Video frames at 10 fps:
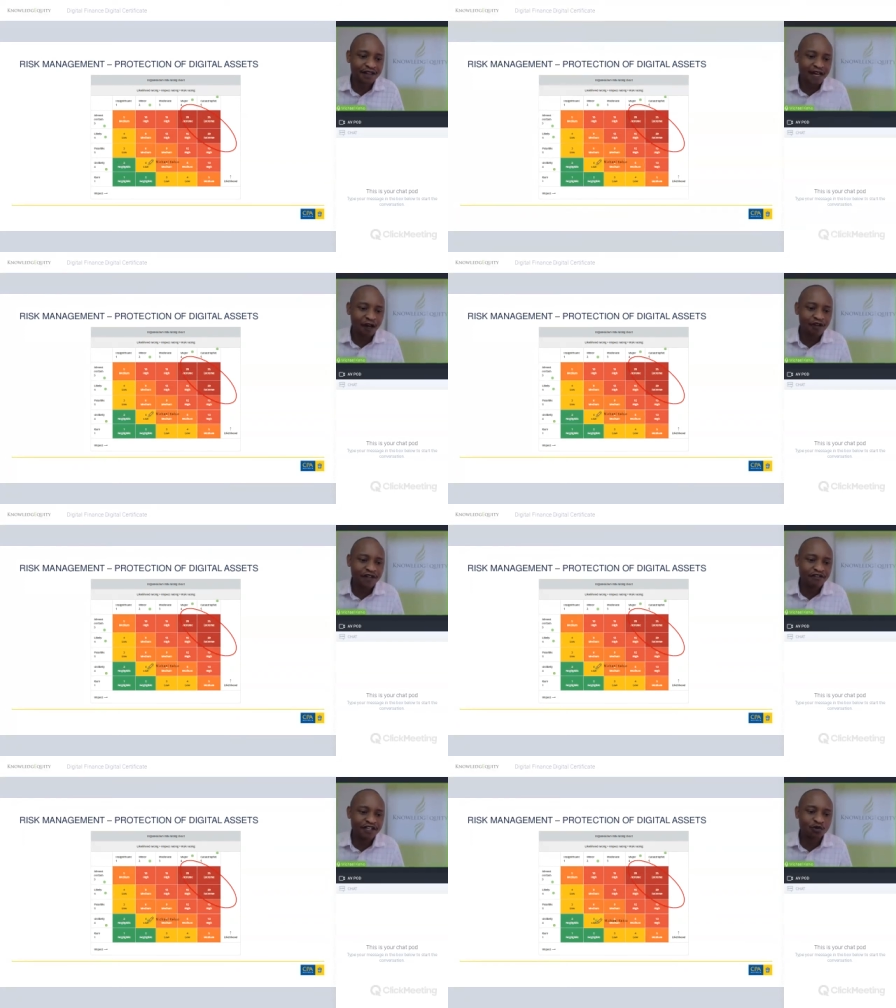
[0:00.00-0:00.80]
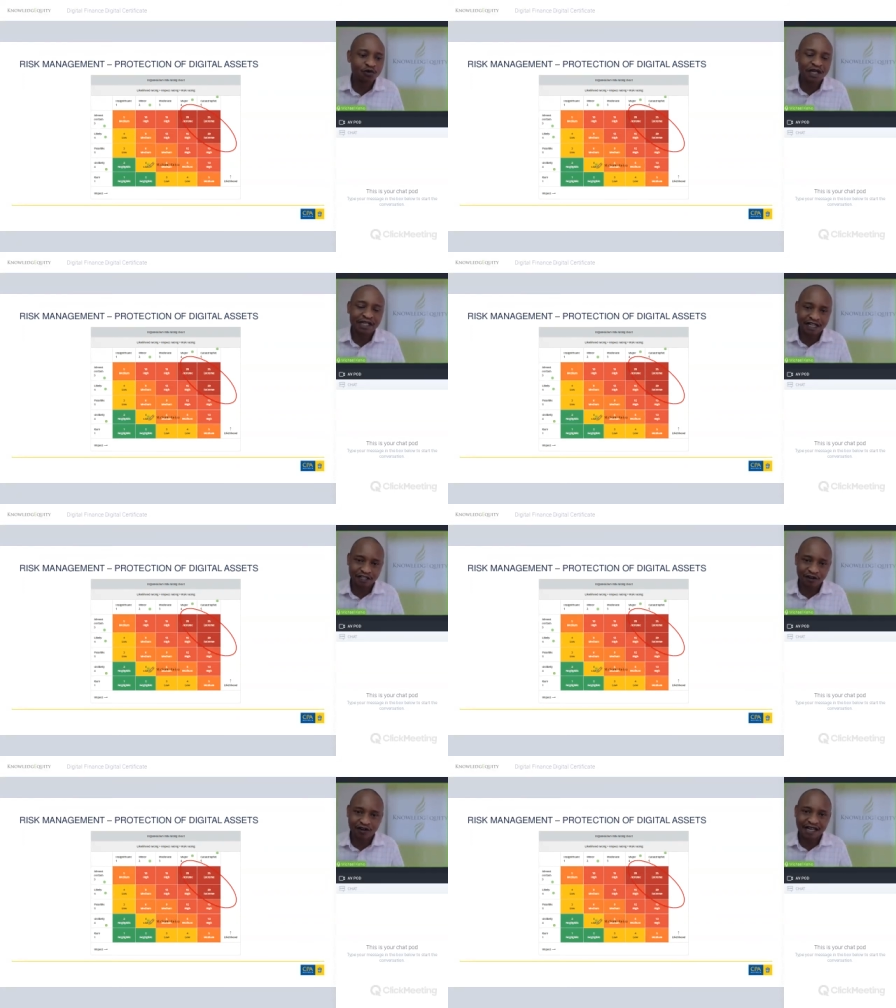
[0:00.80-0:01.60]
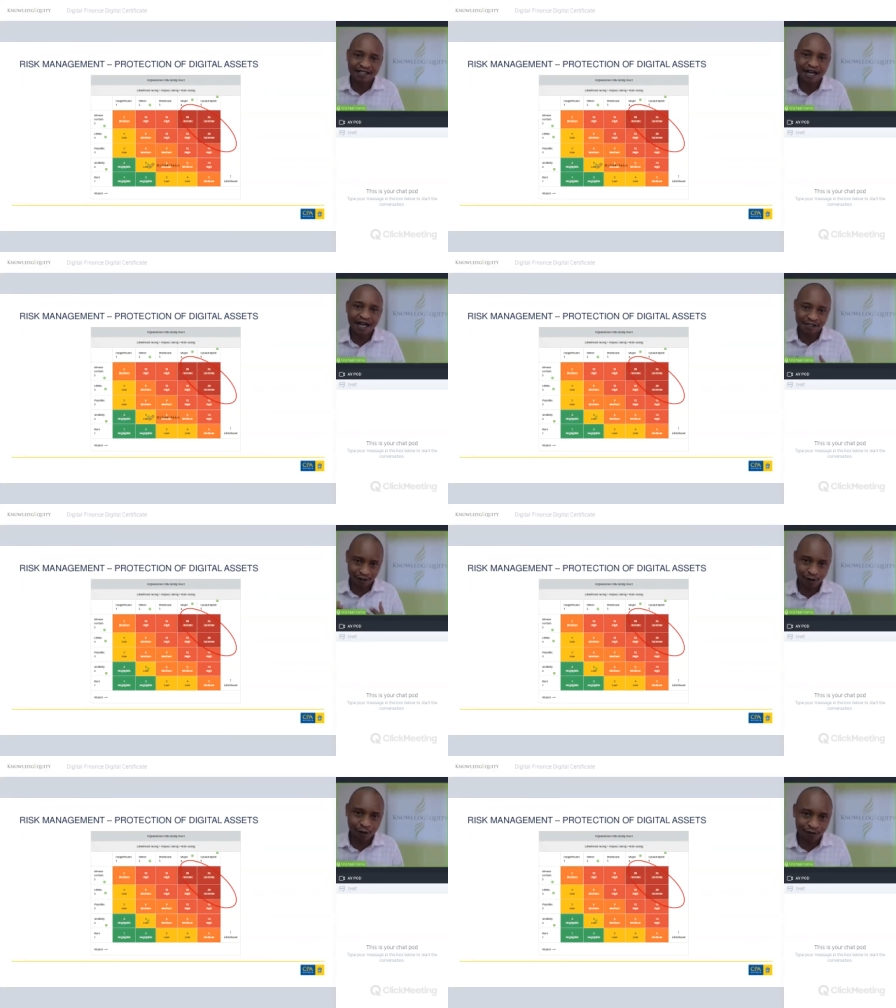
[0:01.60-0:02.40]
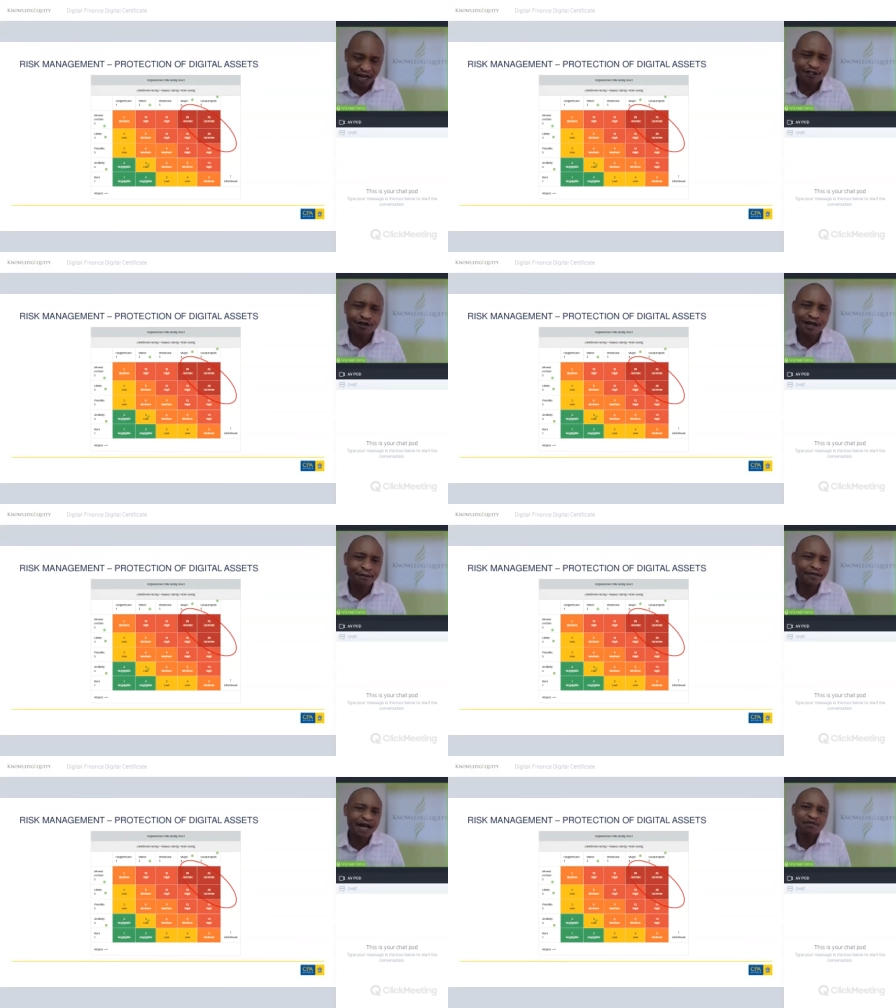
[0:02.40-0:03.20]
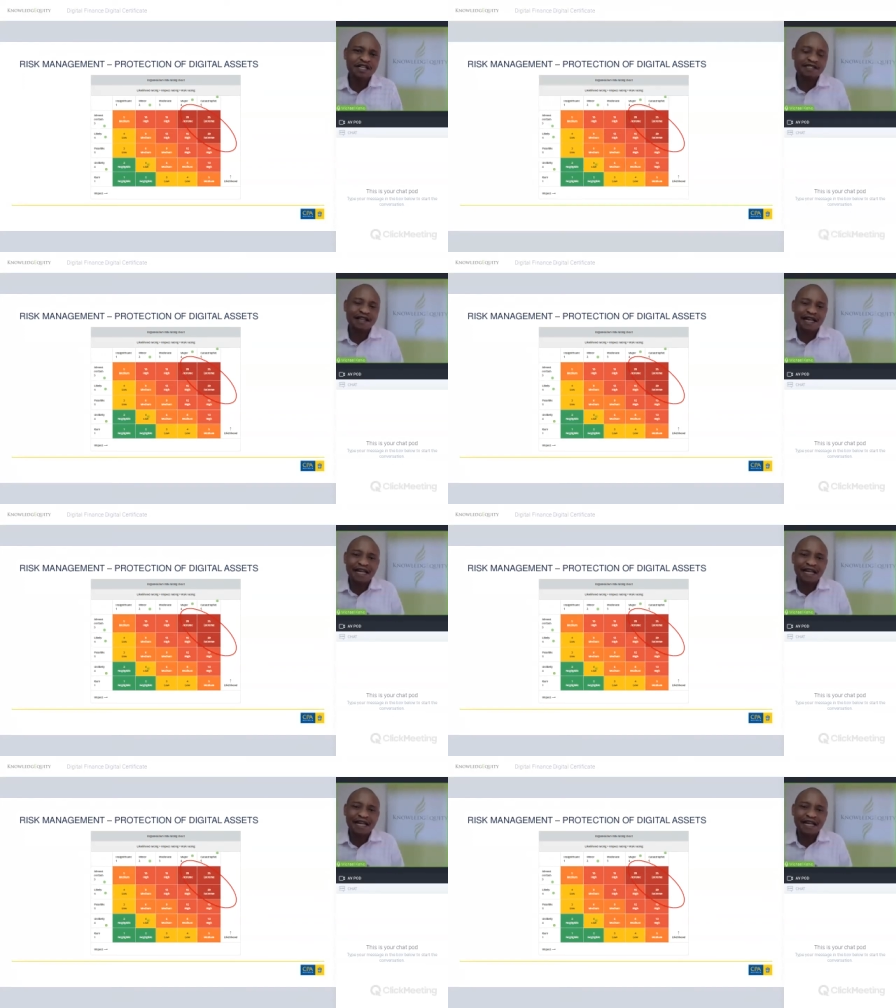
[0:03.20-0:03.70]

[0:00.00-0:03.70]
the risk would be categorized as low. And so that means that